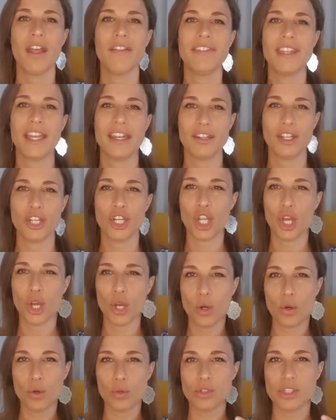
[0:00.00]
that
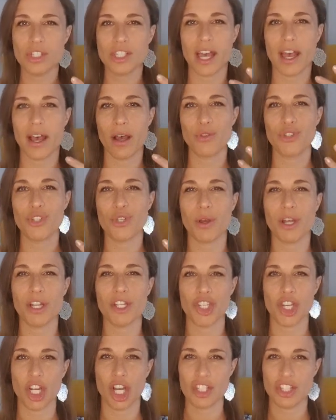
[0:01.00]
knows how to
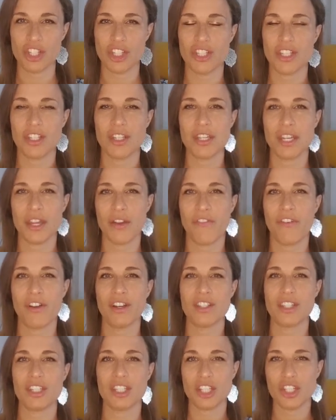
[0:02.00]
adjust to
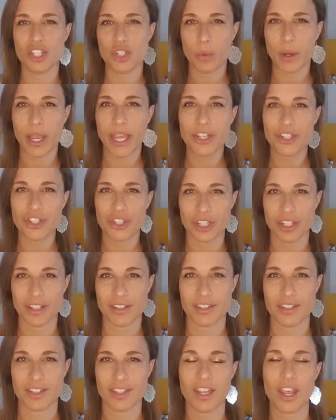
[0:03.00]
different
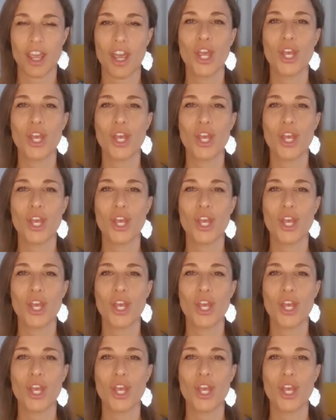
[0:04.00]
situations.